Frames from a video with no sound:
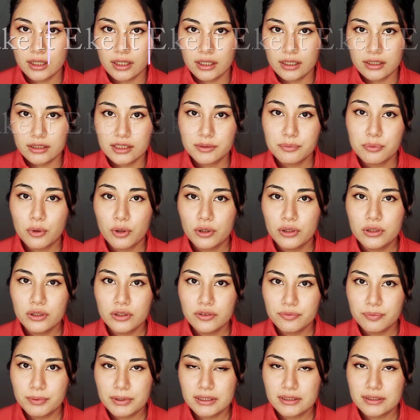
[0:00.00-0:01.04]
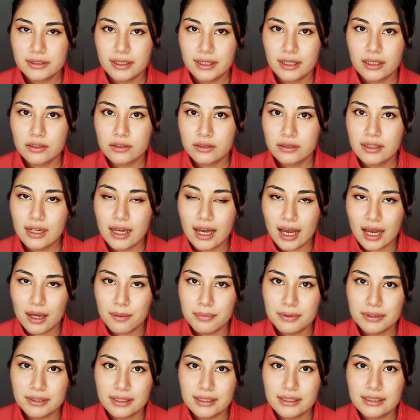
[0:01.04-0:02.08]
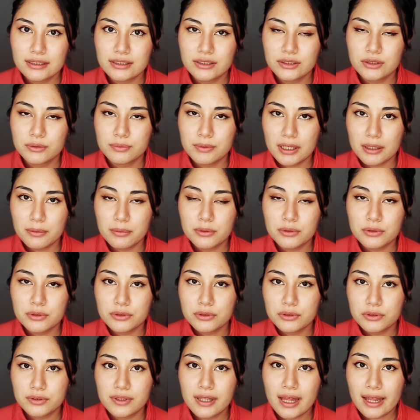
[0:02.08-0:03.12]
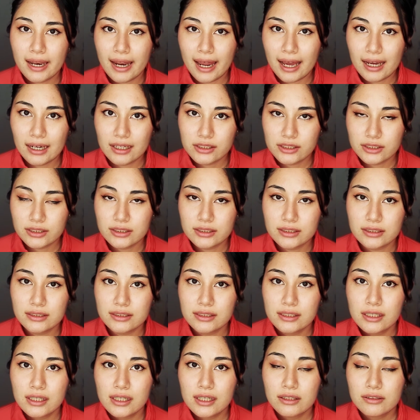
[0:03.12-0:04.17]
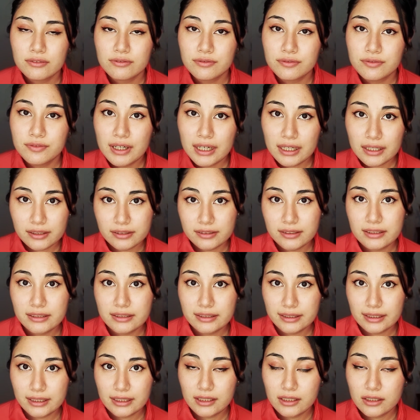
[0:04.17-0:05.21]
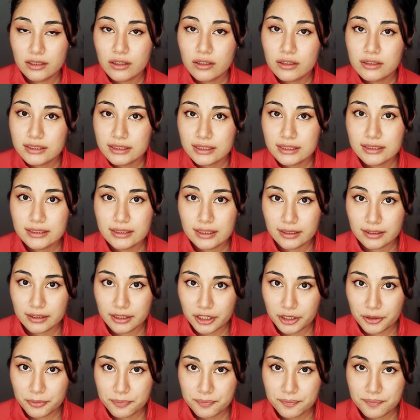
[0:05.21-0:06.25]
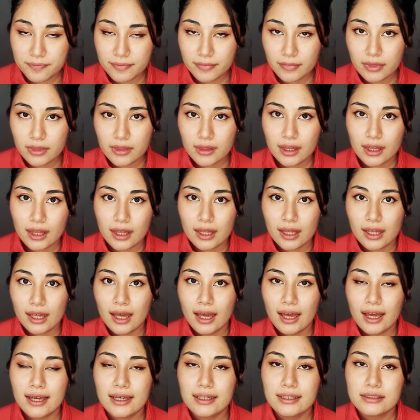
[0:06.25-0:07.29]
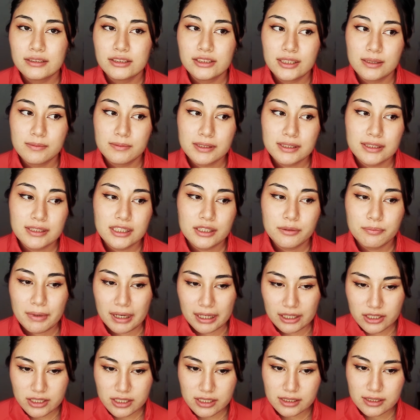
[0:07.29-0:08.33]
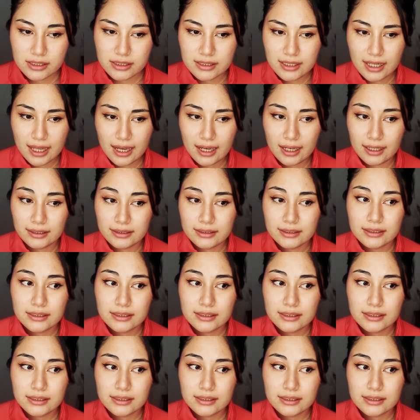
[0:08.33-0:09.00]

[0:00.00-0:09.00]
The point of building a good habit is to be able to do that action regularly, consistently. And James Clear mentions that